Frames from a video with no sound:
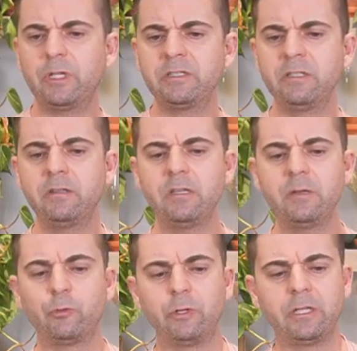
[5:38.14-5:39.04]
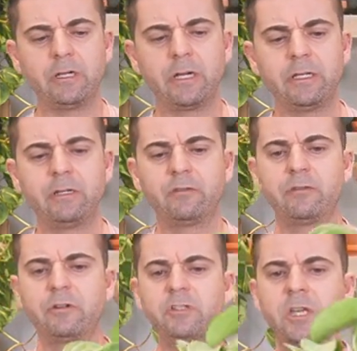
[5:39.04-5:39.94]
planting the Morelii here
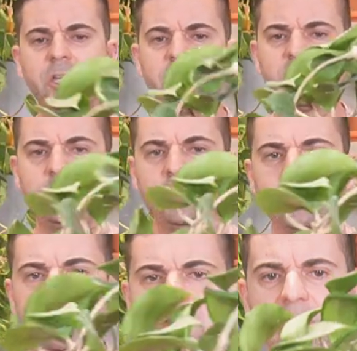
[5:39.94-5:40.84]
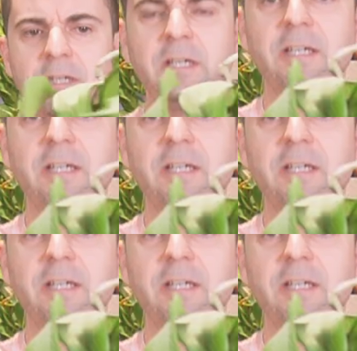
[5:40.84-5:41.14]
first, just because